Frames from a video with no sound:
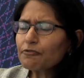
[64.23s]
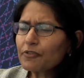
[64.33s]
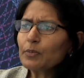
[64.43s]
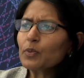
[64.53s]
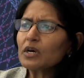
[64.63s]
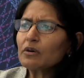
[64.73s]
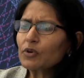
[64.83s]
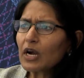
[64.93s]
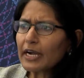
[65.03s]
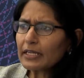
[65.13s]
framework
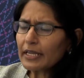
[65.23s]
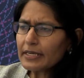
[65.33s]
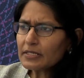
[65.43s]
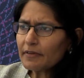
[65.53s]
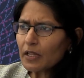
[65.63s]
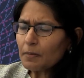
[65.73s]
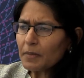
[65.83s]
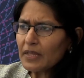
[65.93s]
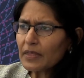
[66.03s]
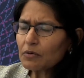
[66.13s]
for guideline
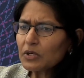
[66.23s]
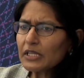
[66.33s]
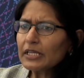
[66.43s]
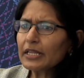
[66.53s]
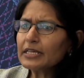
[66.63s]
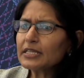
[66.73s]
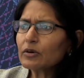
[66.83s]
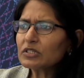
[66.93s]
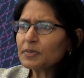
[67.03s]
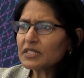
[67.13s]
development that really lays
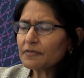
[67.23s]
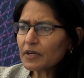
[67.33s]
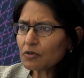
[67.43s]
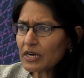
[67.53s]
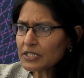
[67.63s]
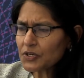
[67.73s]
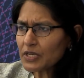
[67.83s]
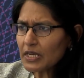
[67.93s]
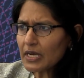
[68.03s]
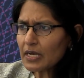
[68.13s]
out specific
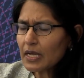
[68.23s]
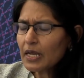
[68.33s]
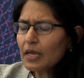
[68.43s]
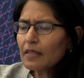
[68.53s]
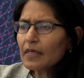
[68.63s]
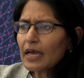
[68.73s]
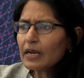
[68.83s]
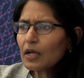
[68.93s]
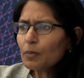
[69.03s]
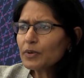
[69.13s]
criteria that
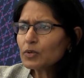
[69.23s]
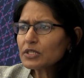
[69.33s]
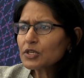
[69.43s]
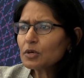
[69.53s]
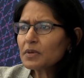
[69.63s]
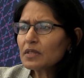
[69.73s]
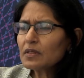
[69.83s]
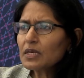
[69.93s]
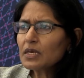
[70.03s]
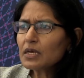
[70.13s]
help you
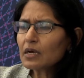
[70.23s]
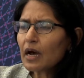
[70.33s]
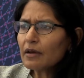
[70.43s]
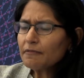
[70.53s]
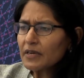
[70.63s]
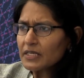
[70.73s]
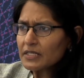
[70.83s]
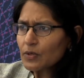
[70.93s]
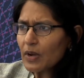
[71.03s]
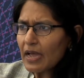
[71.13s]
determine the
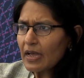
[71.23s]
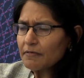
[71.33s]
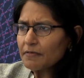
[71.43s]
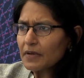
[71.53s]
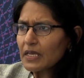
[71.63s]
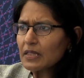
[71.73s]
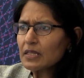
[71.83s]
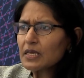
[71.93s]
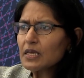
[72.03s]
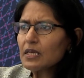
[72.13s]
confidence you have
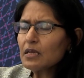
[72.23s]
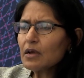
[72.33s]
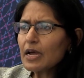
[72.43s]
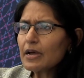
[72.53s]
in the